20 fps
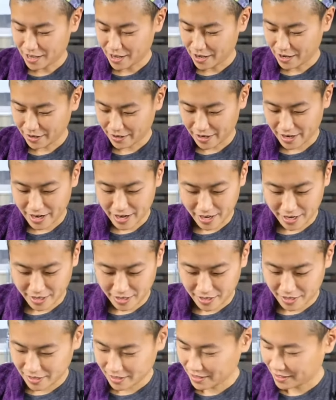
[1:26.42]
All right,
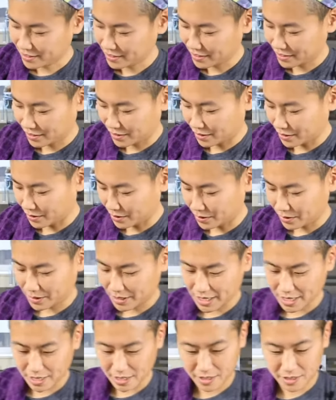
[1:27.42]
so
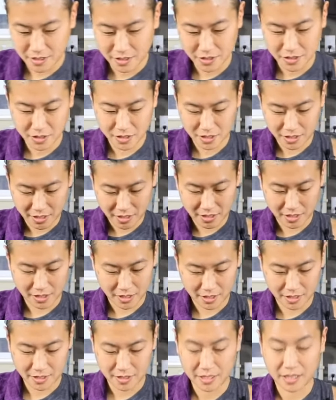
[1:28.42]
then you're just
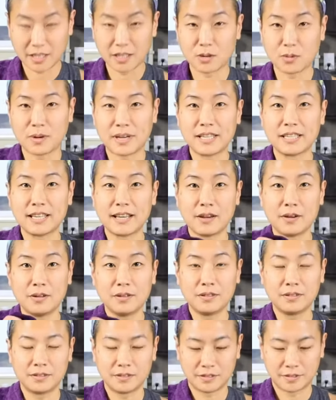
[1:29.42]
taking a wet
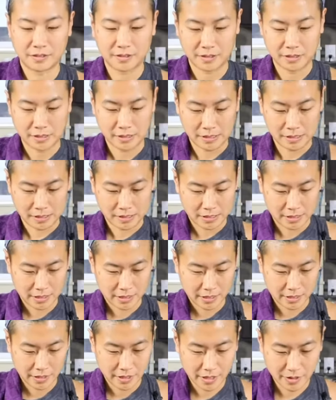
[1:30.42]
towel,
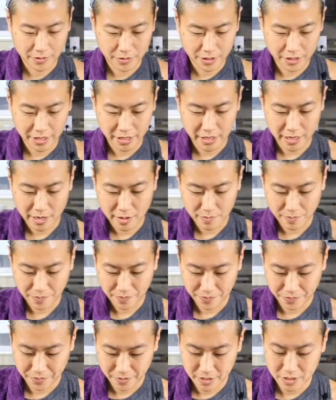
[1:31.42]
covering it up,
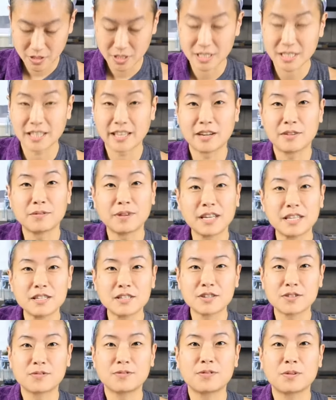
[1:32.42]
and just let it
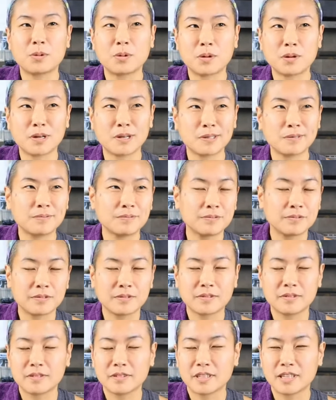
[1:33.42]
rest for
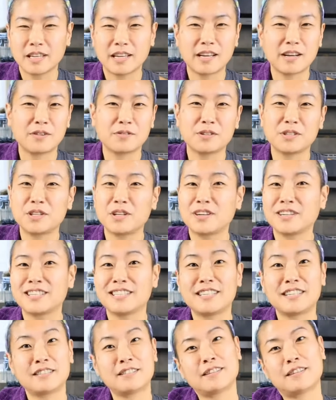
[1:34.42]
however long it
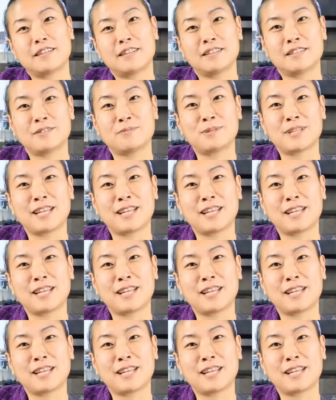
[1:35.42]
takes you to cut some